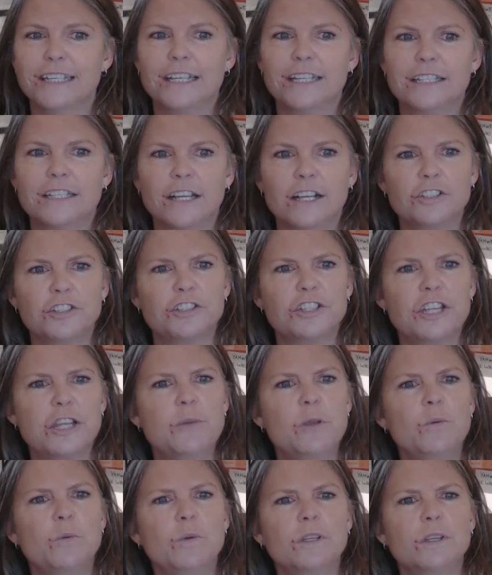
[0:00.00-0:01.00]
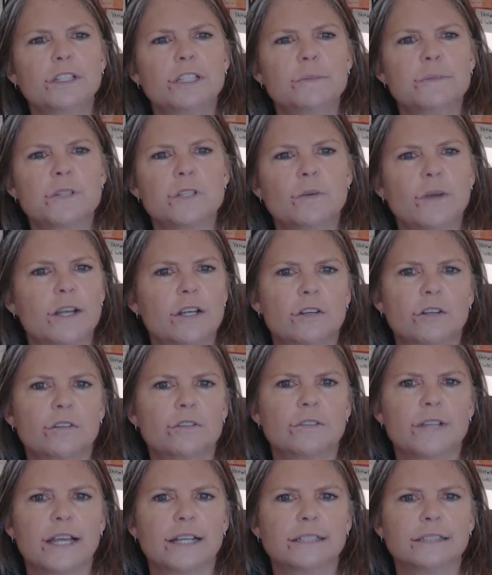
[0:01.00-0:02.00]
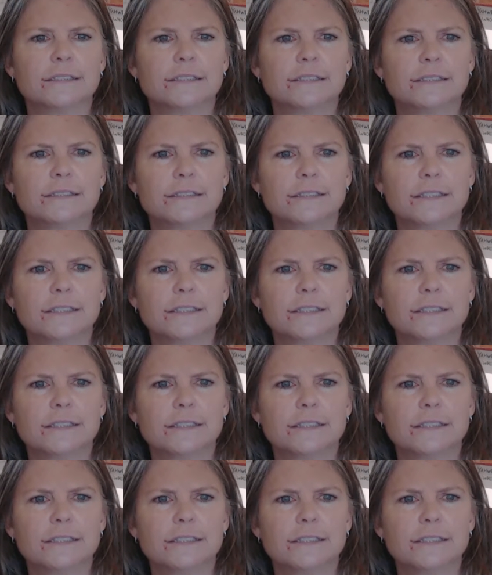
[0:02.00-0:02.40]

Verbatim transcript: Dr. J.B. Williams, who I don't know who that is,